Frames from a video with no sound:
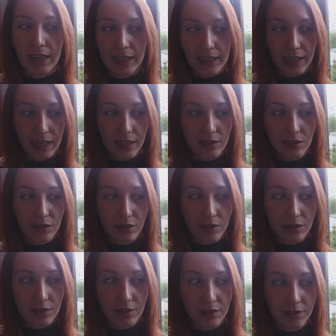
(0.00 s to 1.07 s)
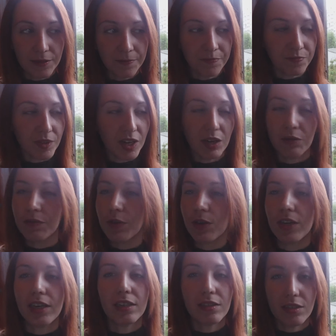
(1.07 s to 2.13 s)
health, of your
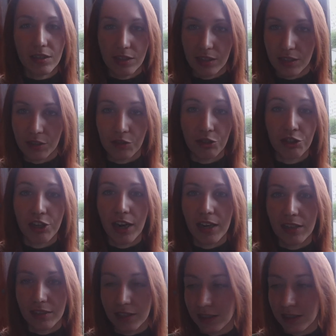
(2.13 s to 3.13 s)
illnesses, your child